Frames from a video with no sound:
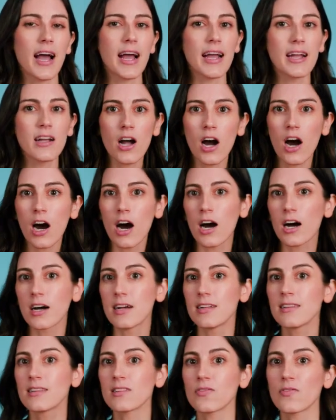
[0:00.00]

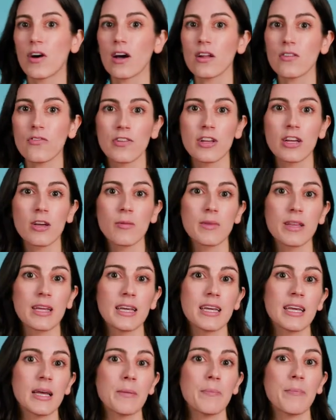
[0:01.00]
icons, font family,